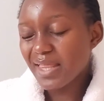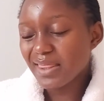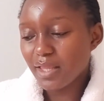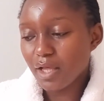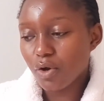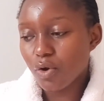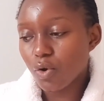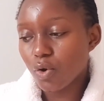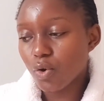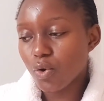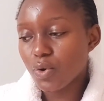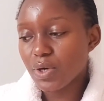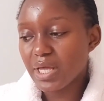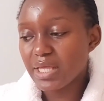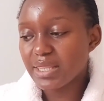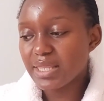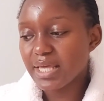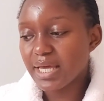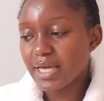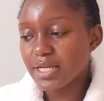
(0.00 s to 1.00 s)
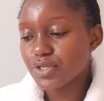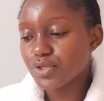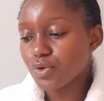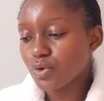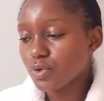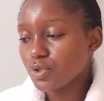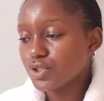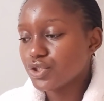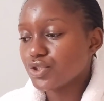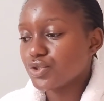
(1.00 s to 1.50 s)
The cologne, I think I
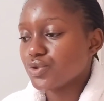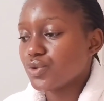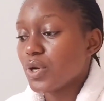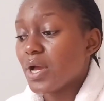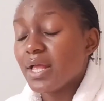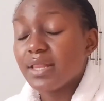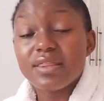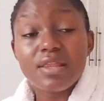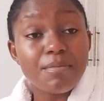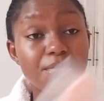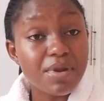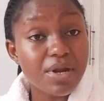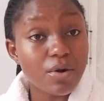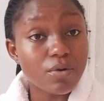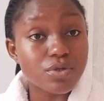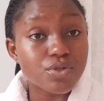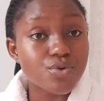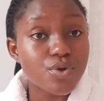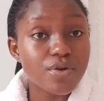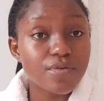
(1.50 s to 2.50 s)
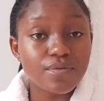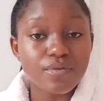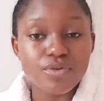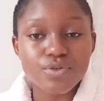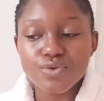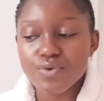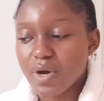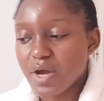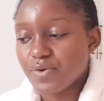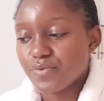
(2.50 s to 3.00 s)
told you. The mirror was going for
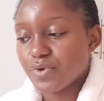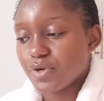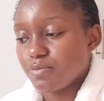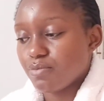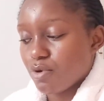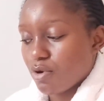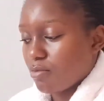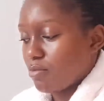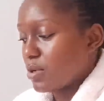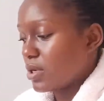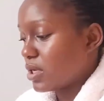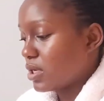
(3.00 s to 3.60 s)
200 more.